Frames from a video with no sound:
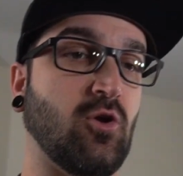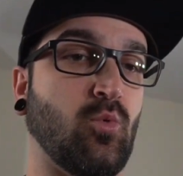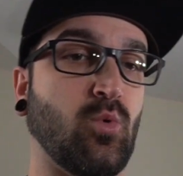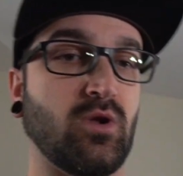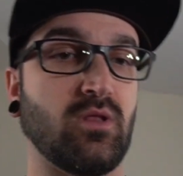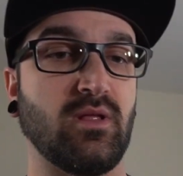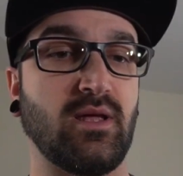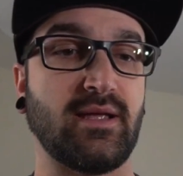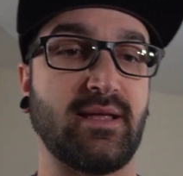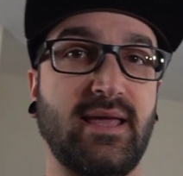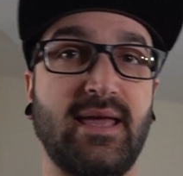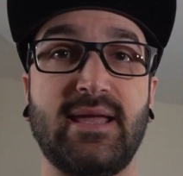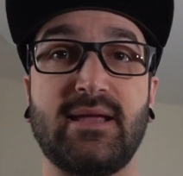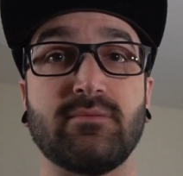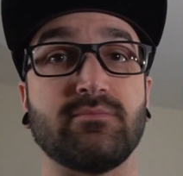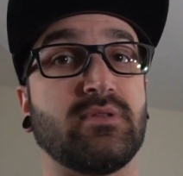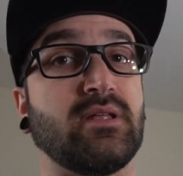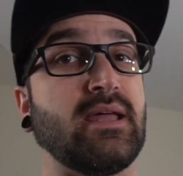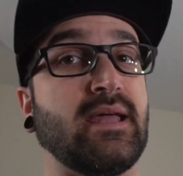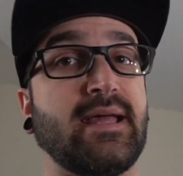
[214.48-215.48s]
we're like, hey,
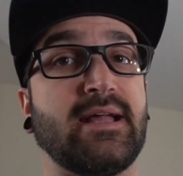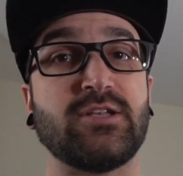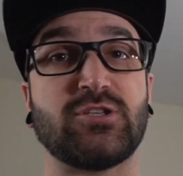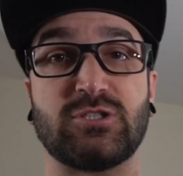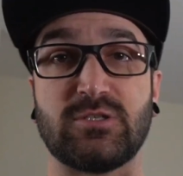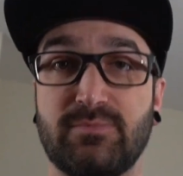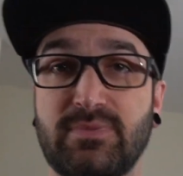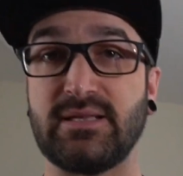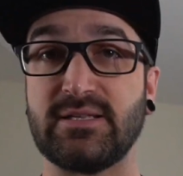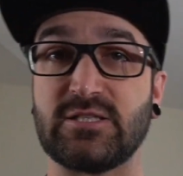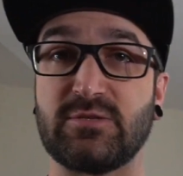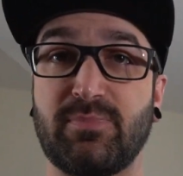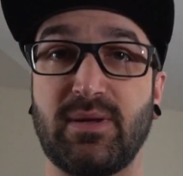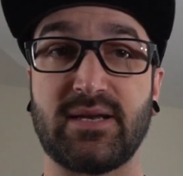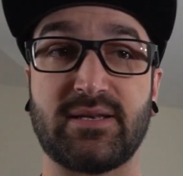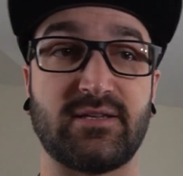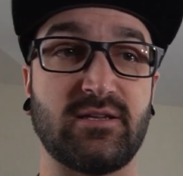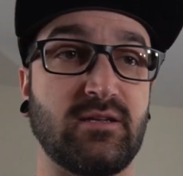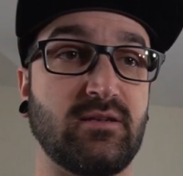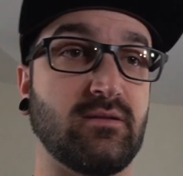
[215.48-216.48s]
the head should be
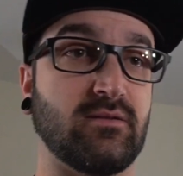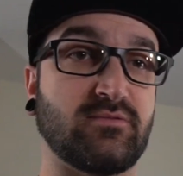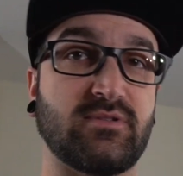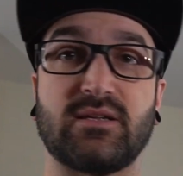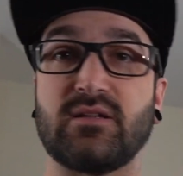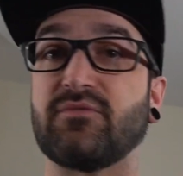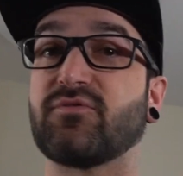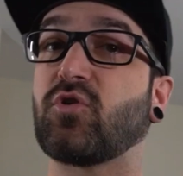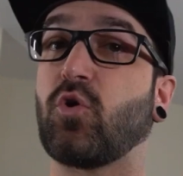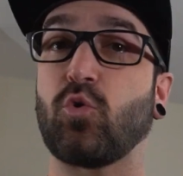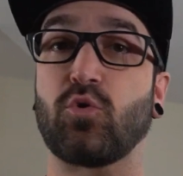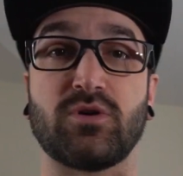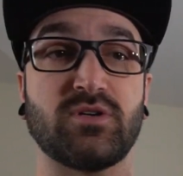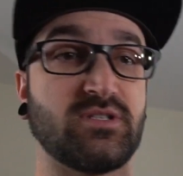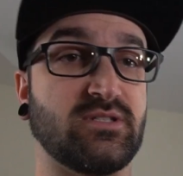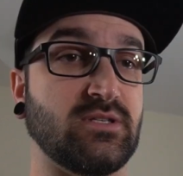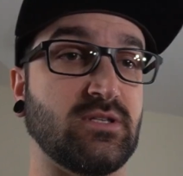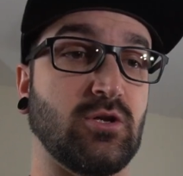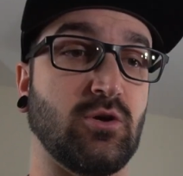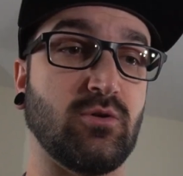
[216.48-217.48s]
inspected. It's like, of
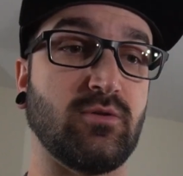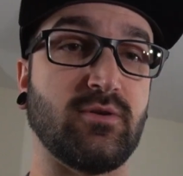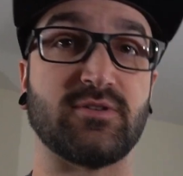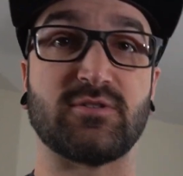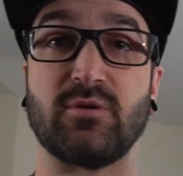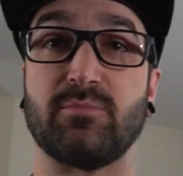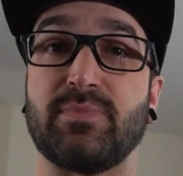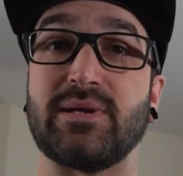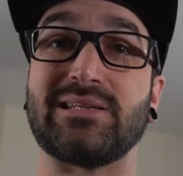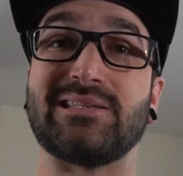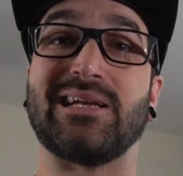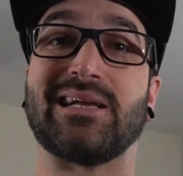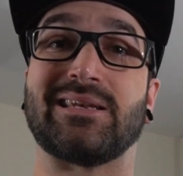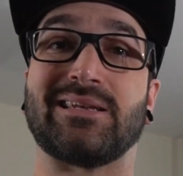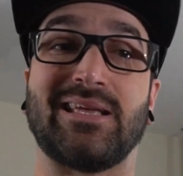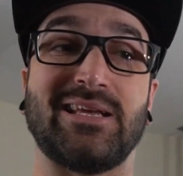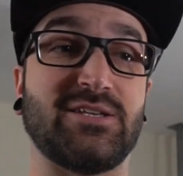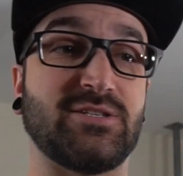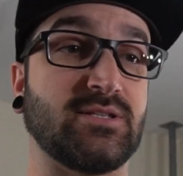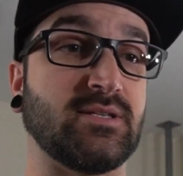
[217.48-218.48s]
course, there's a big
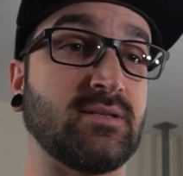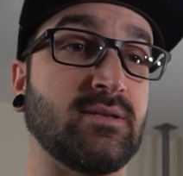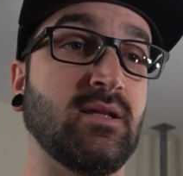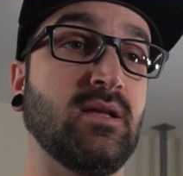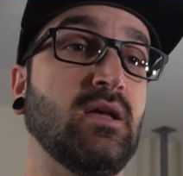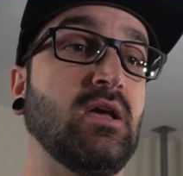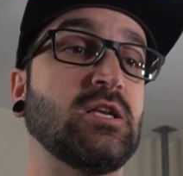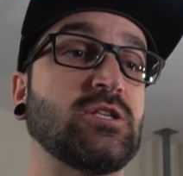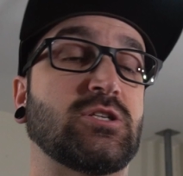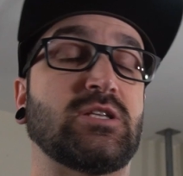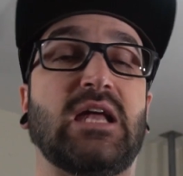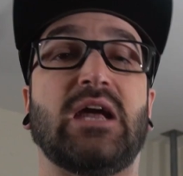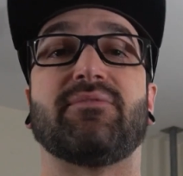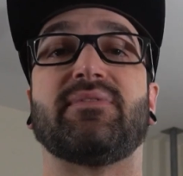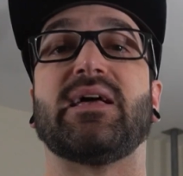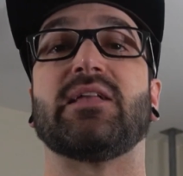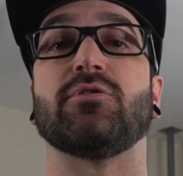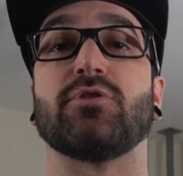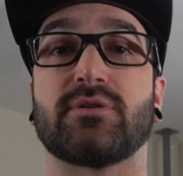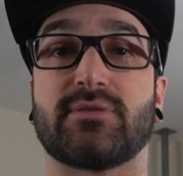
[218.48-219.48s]
detonation. Should have
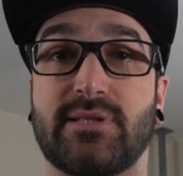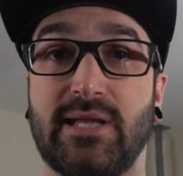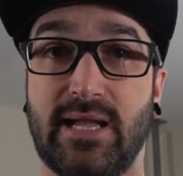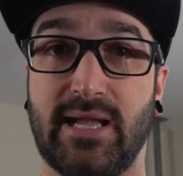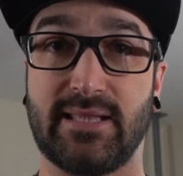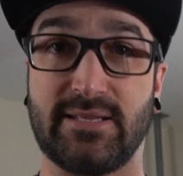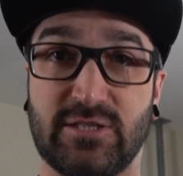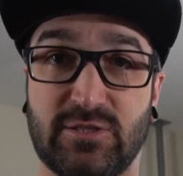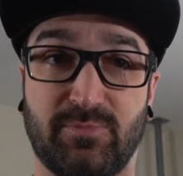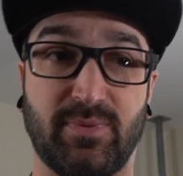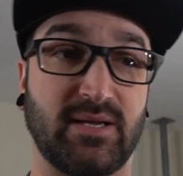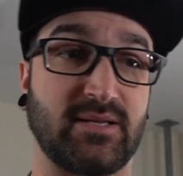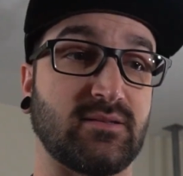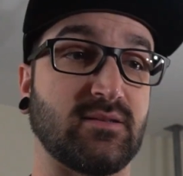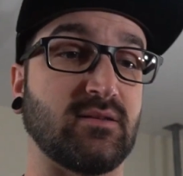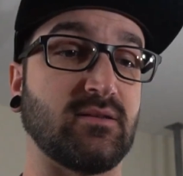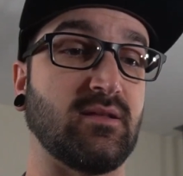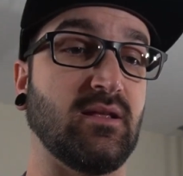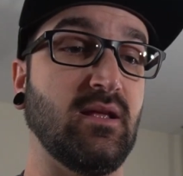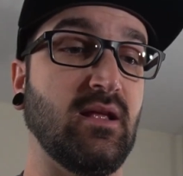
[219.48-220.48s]
that looked at and
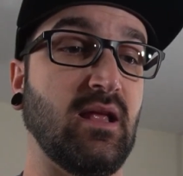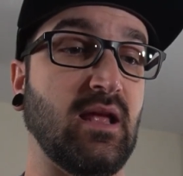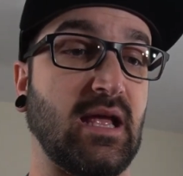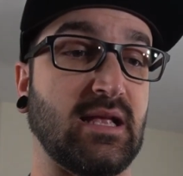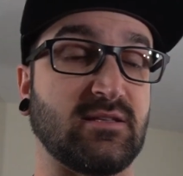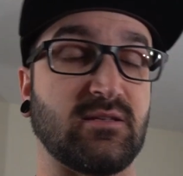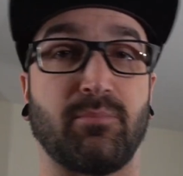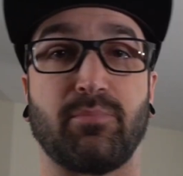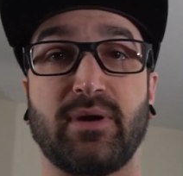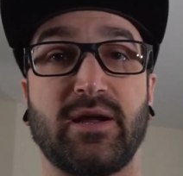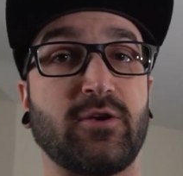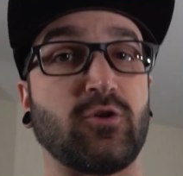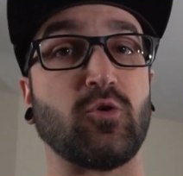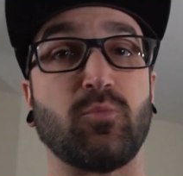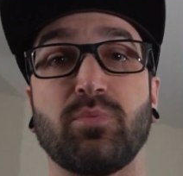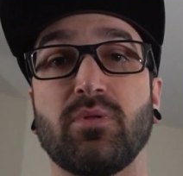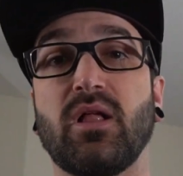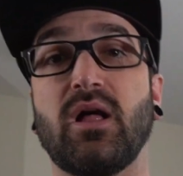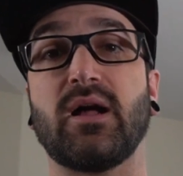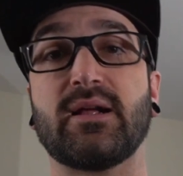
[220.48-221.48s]
inspected. It's a brand new
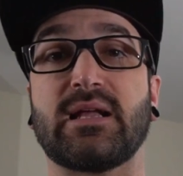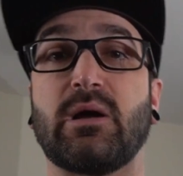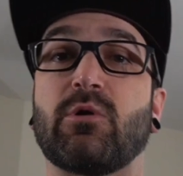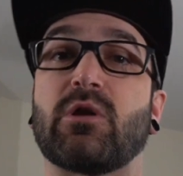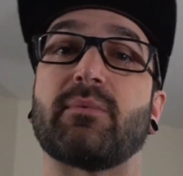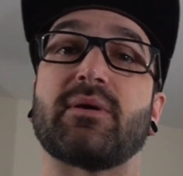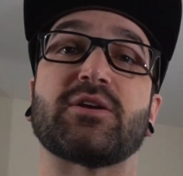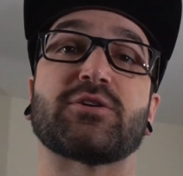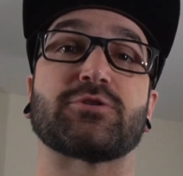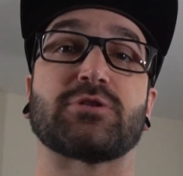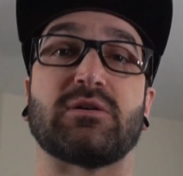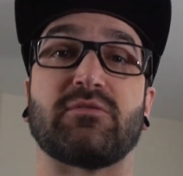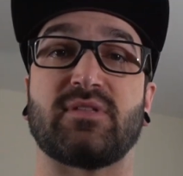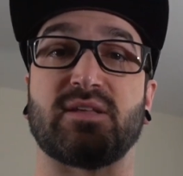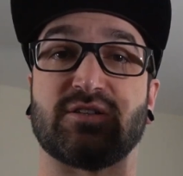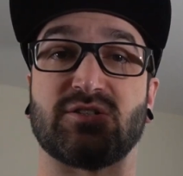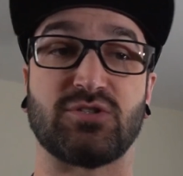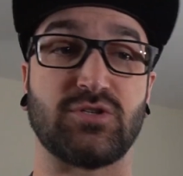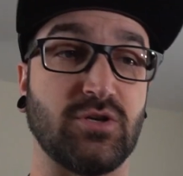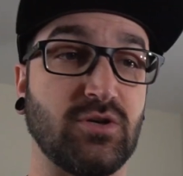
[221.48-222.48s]
block. I want to make sure
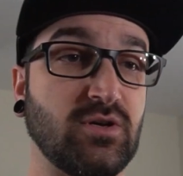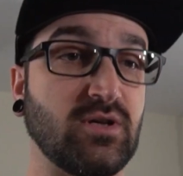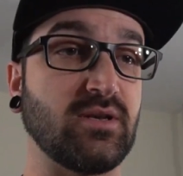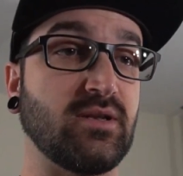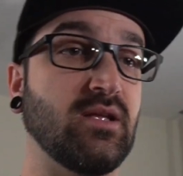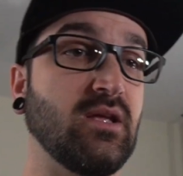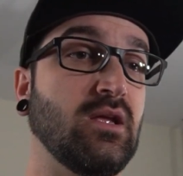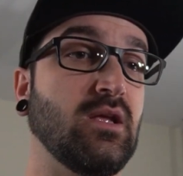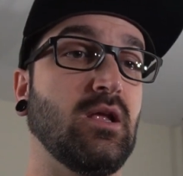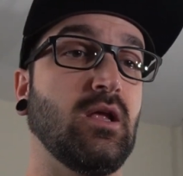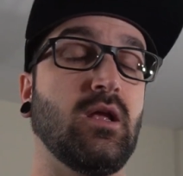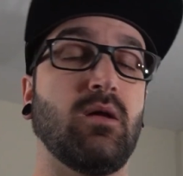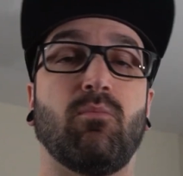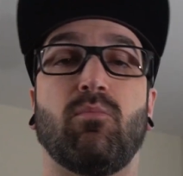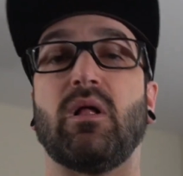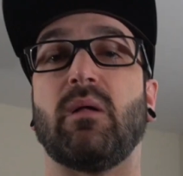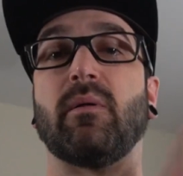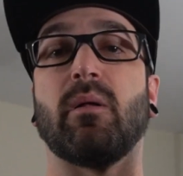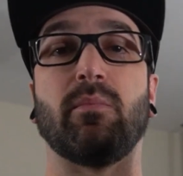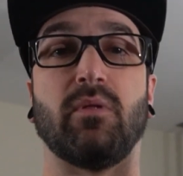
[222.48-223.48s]
everything's good,
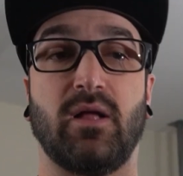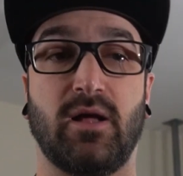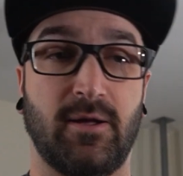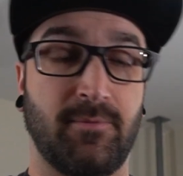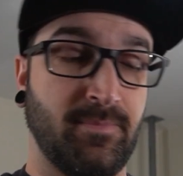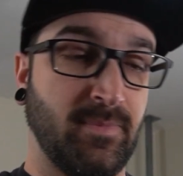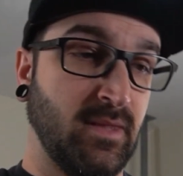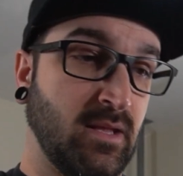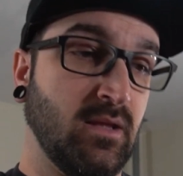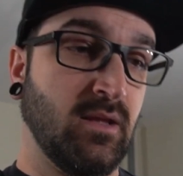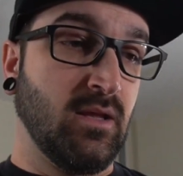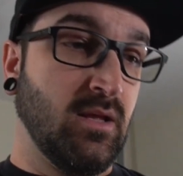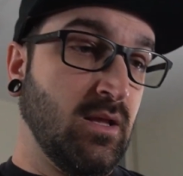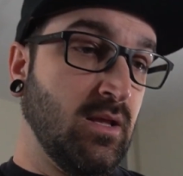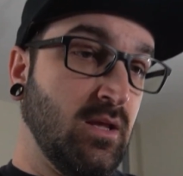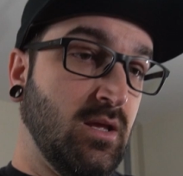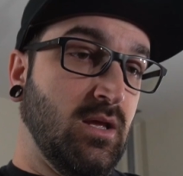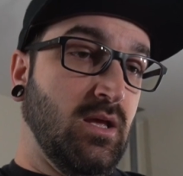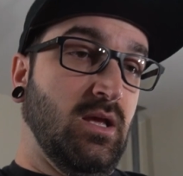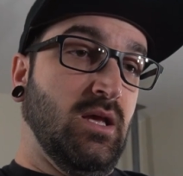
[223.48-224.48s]
blah, blah, blah.
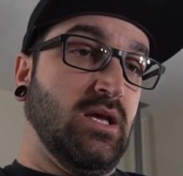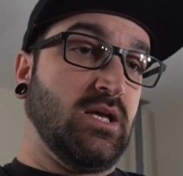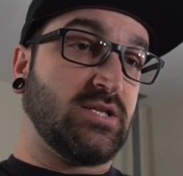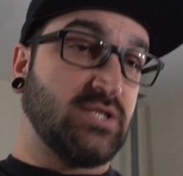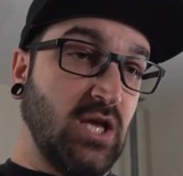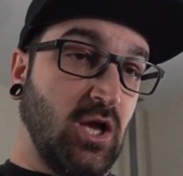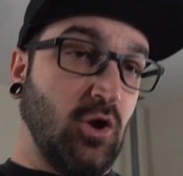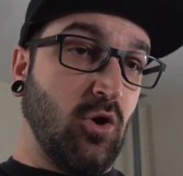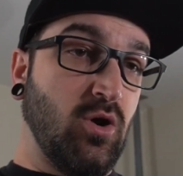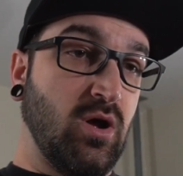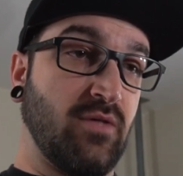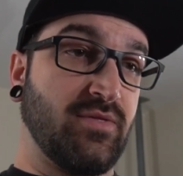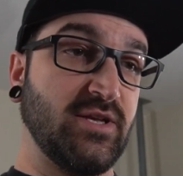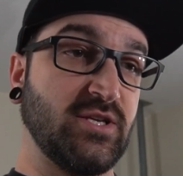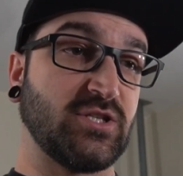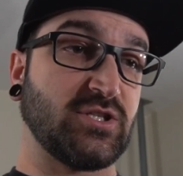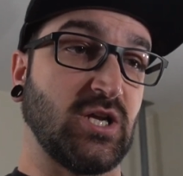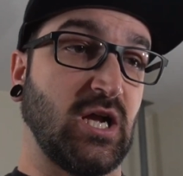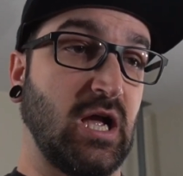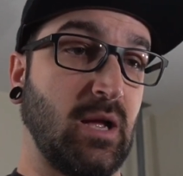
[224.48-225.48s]
So this
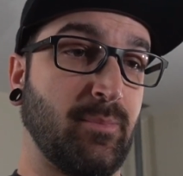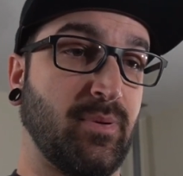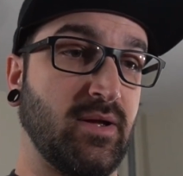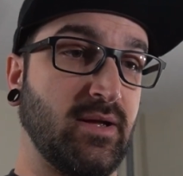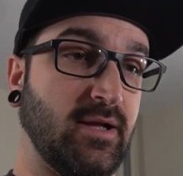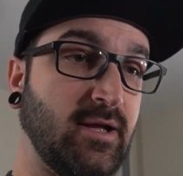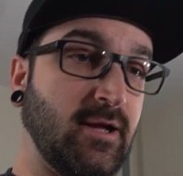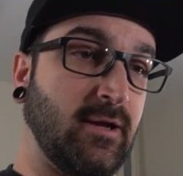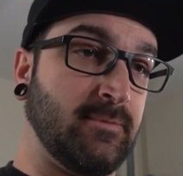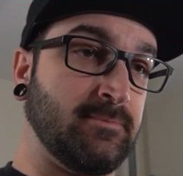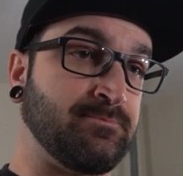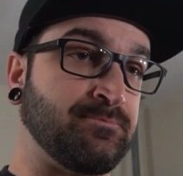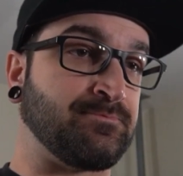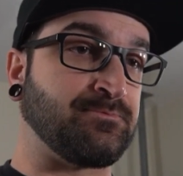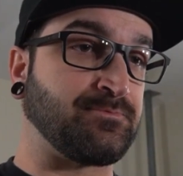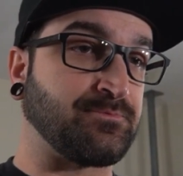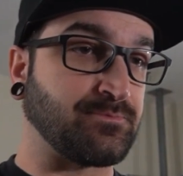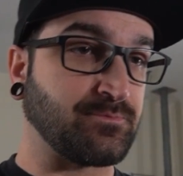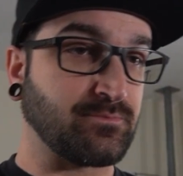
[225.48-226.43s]
shop, I'm